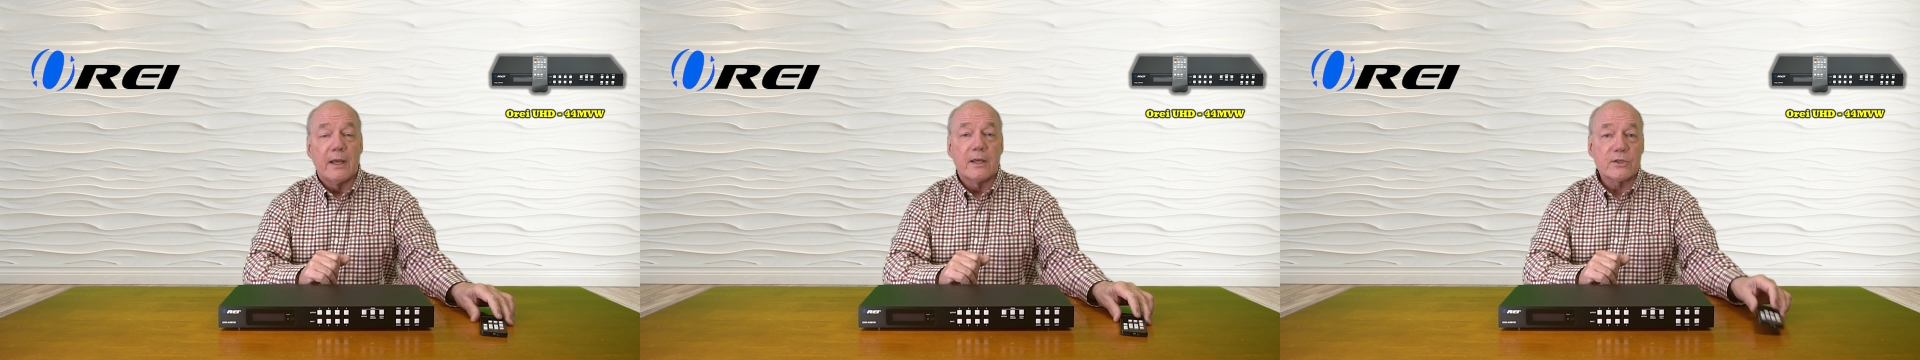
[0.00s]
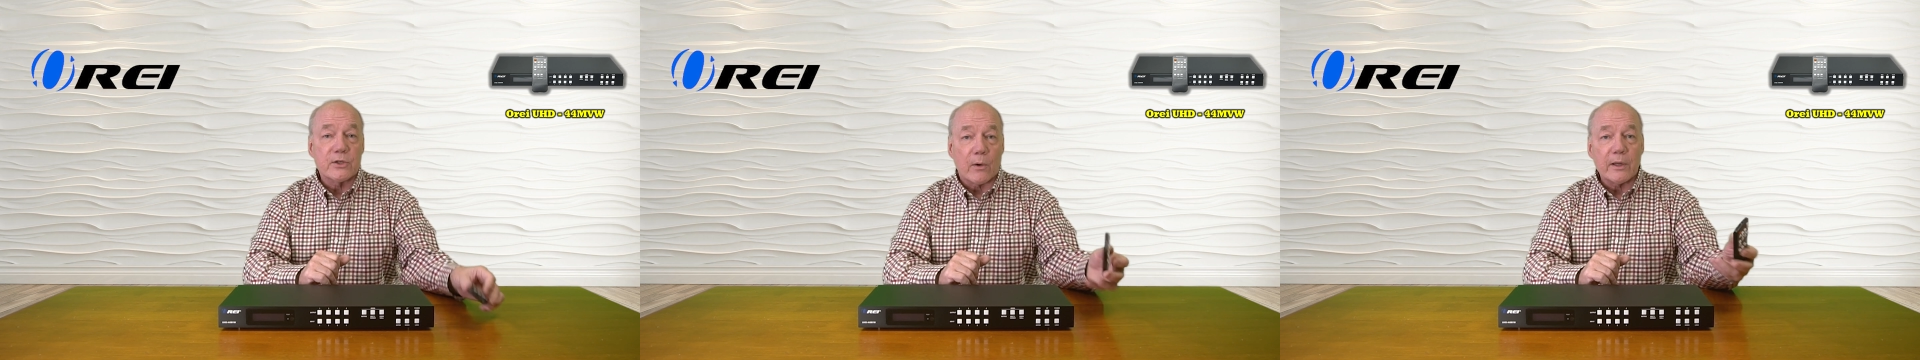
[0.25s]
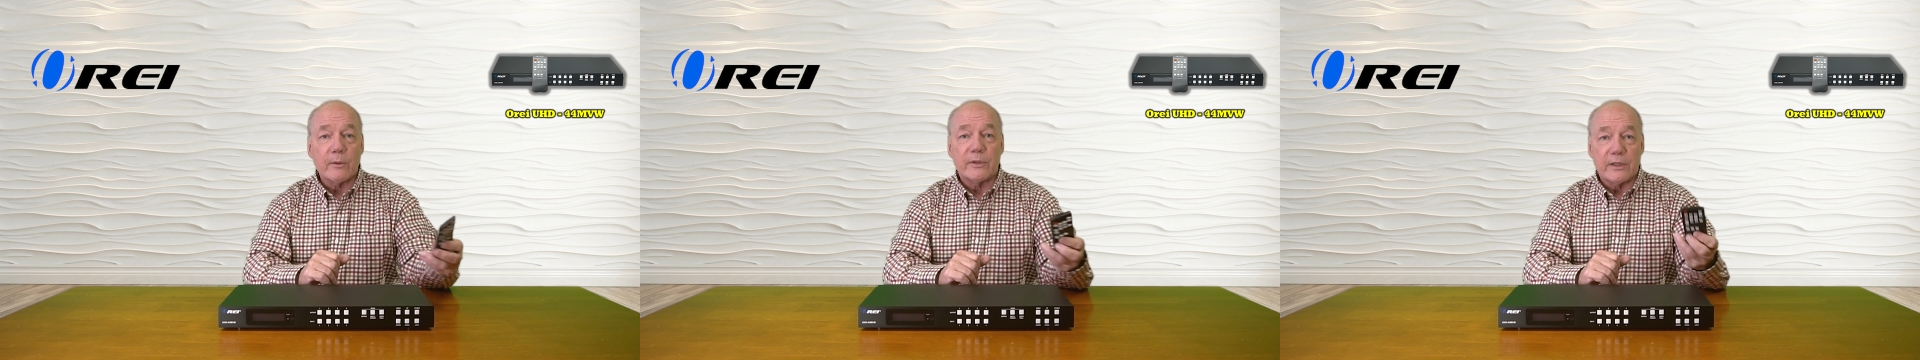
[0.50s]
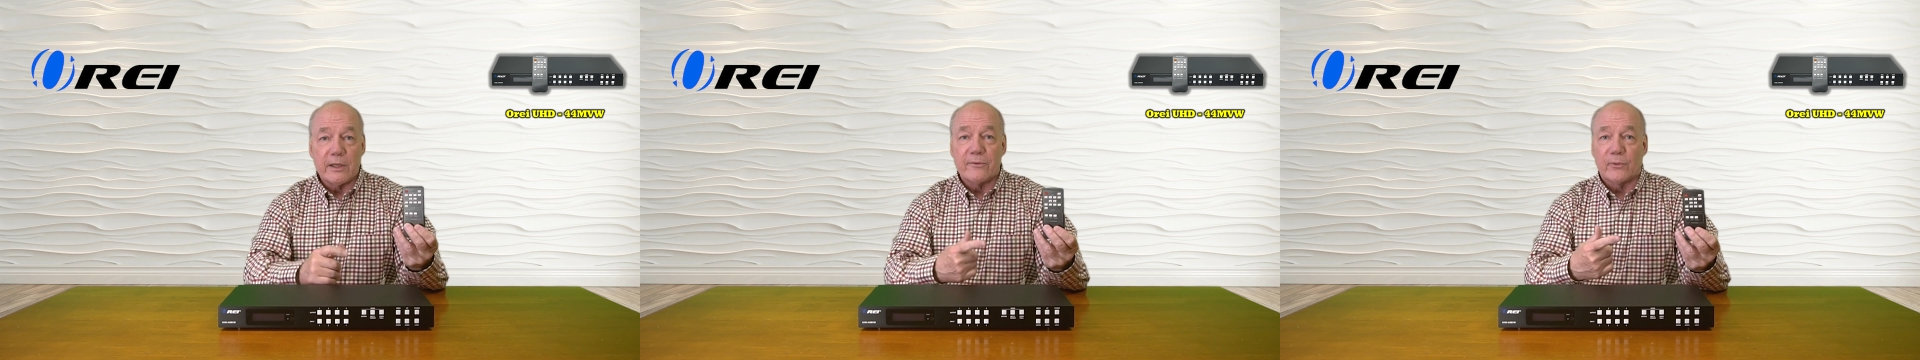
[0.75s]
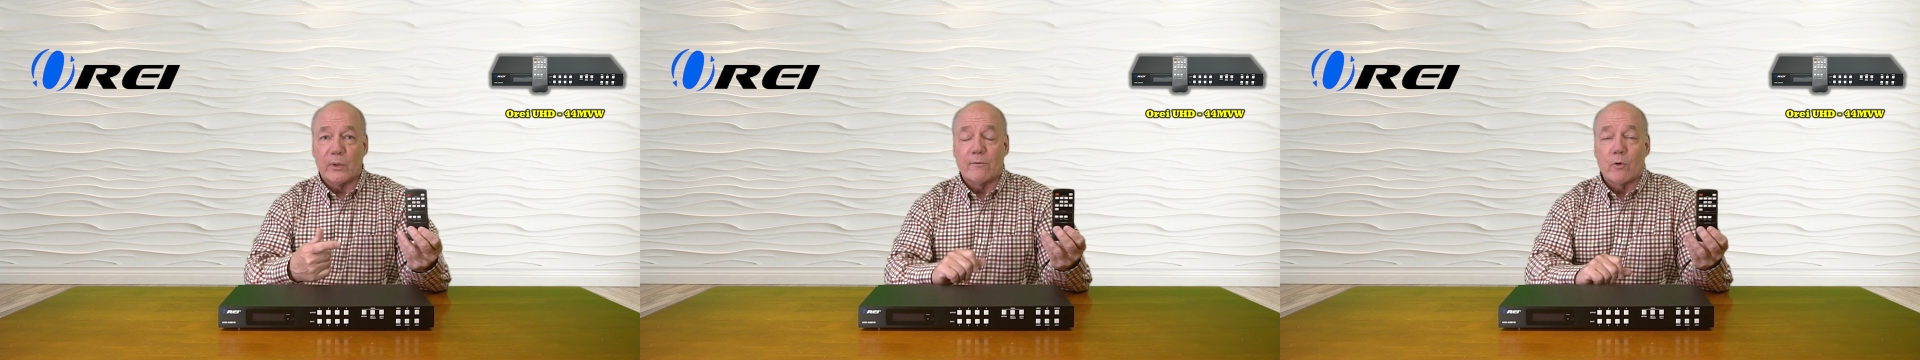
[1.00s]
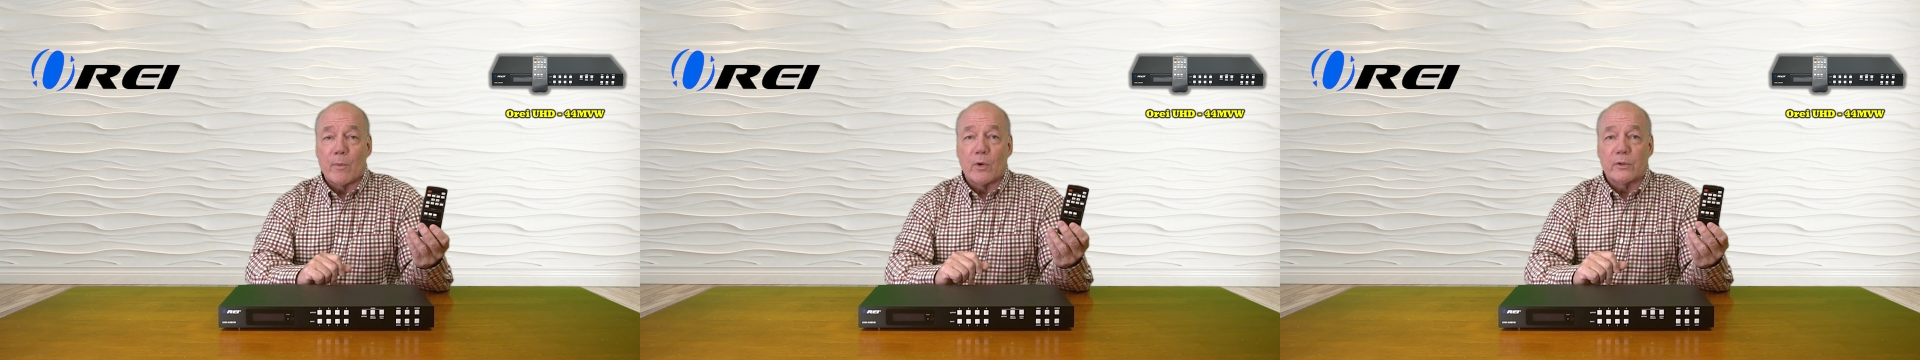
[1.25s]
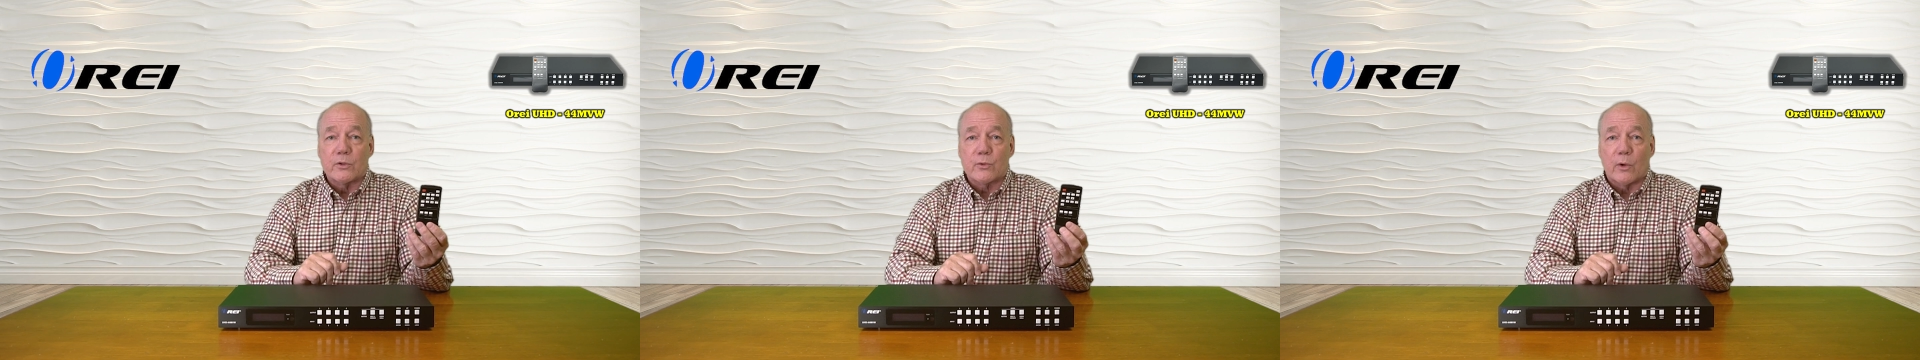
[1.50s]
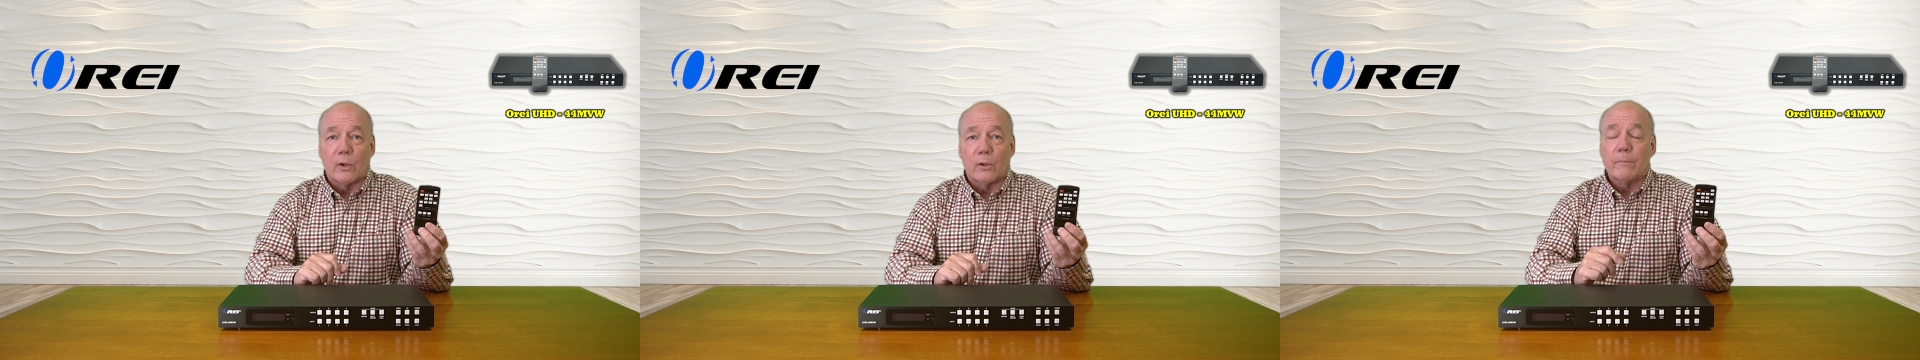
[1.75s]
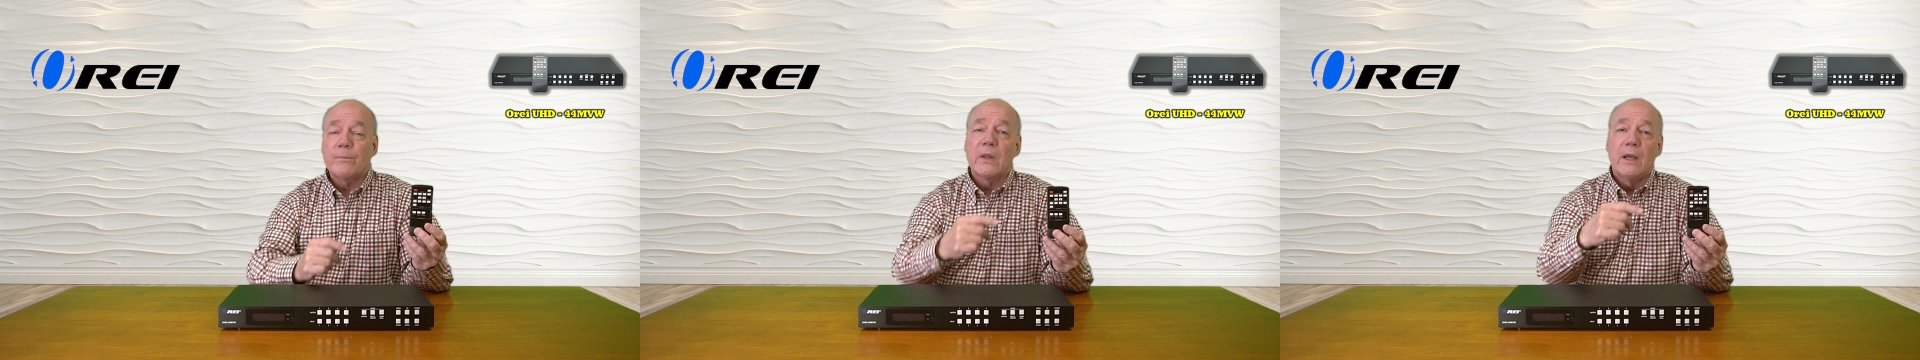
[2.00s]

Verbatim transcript: starting with the infrared remote control,